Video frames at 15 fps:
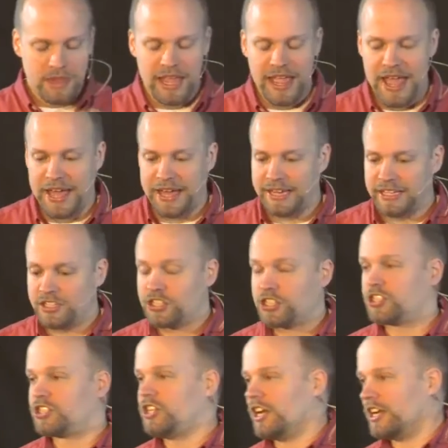and
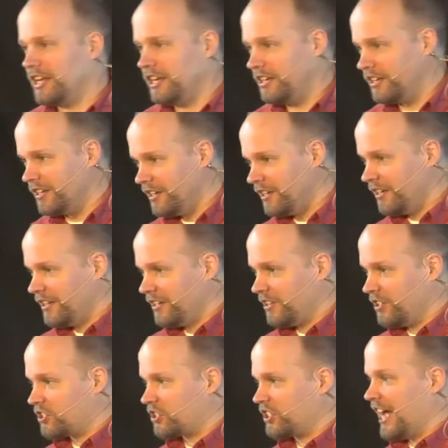studied
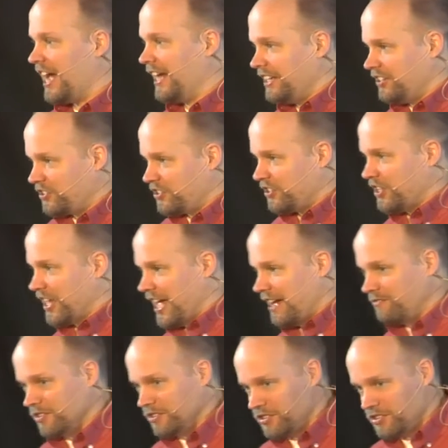the signs in the
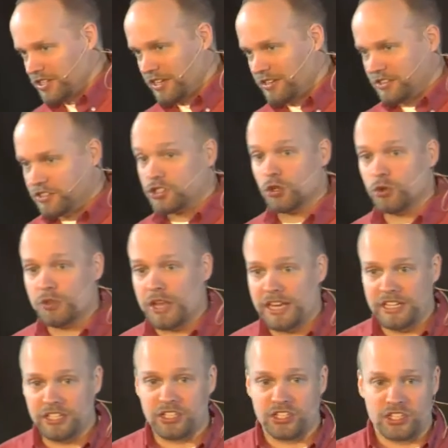heavens, and so they
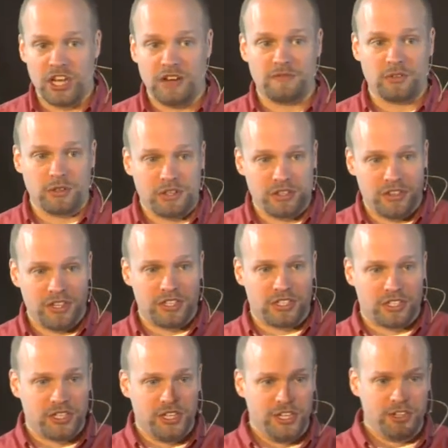discovered
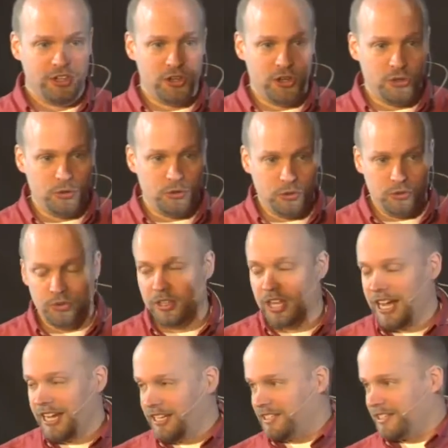this new
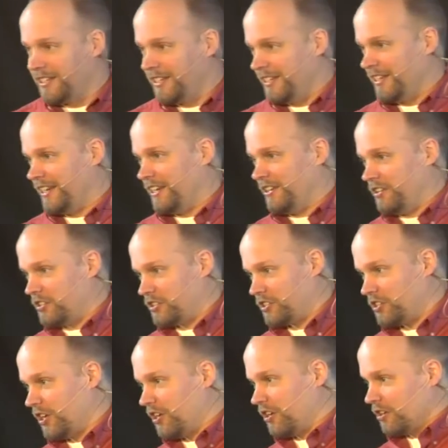light in the
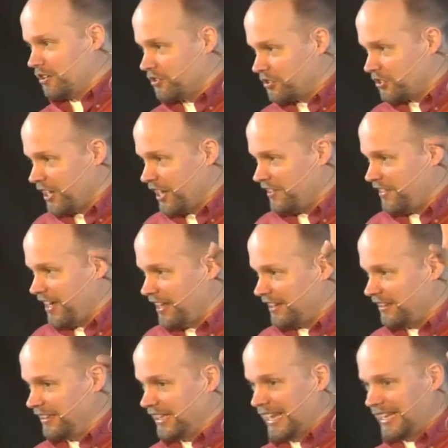stars, and
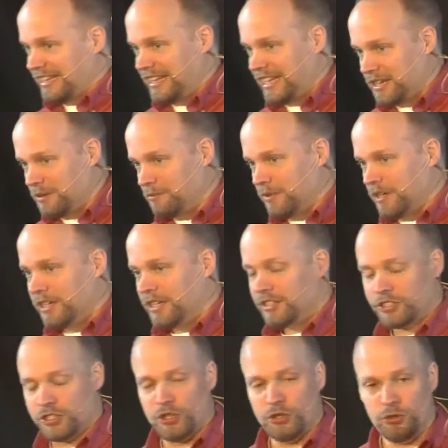that led them
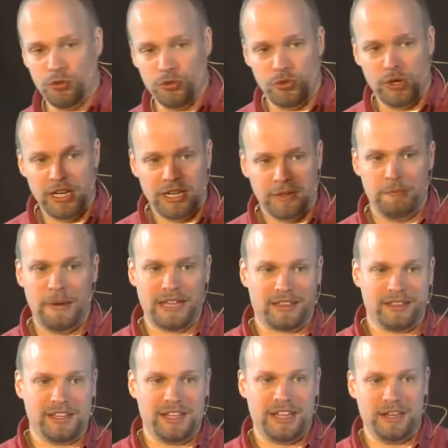to
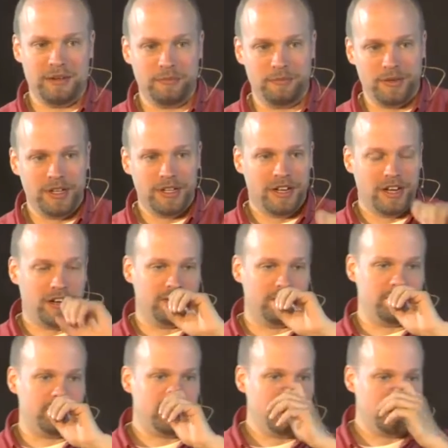Bethlehem
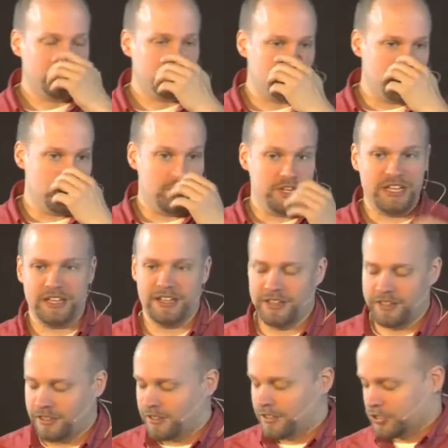of
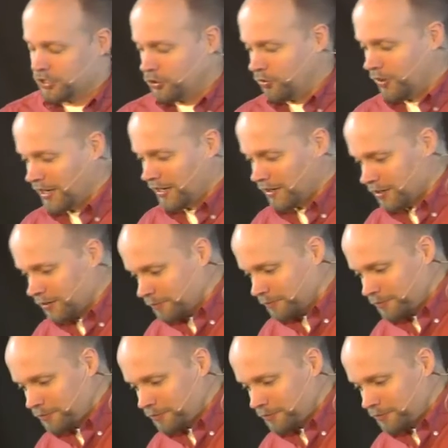Judea, to where